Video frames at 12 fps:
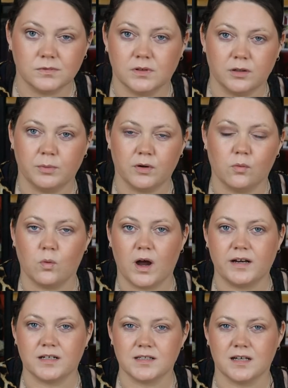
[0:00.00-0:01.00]
little bit of
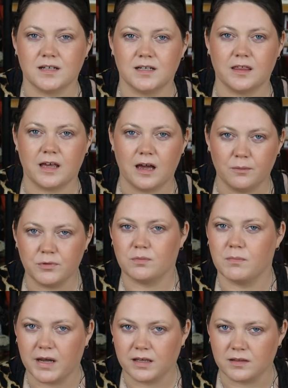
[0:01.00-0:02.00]
whiteness underneath
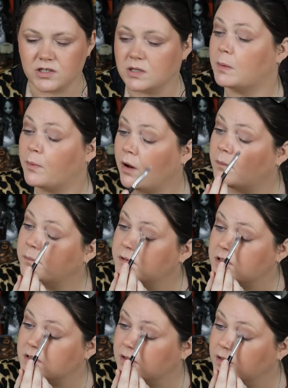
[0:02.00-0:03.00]
helps make the shimmer
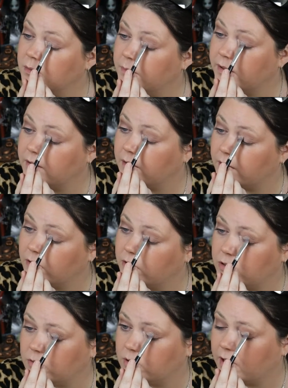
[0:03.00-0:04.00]
pop just a little bit. I
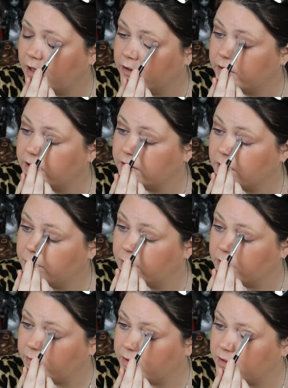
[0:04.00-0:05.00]
could do a cut crease. I'm
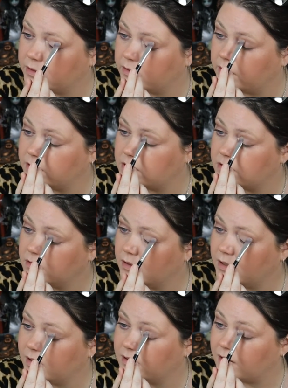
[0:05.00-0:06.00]
not going to. I'm
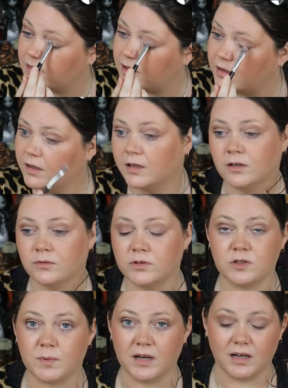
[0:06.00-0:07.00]
gonna
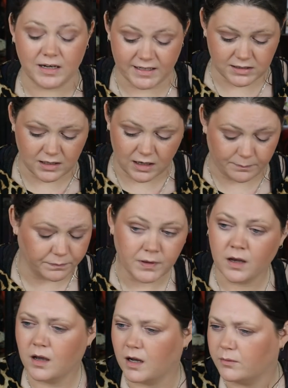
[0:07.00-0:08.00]
spend less time.
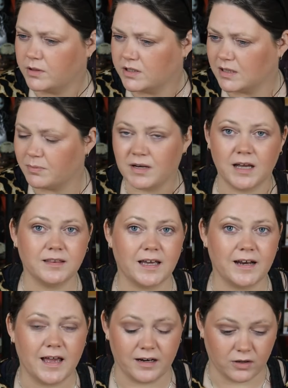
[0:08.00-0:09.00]
I want to deepen out
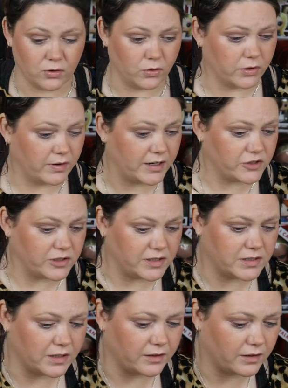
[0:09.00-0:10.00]
that outer corner
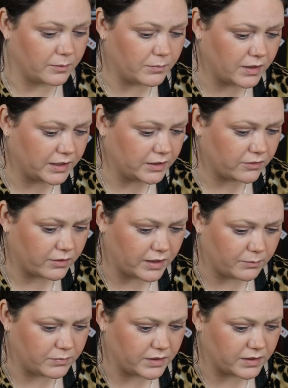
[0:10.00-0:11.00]
actually. So I might
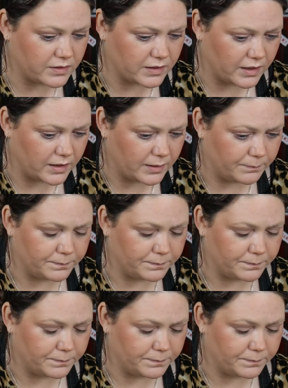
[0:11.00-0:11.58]
grab this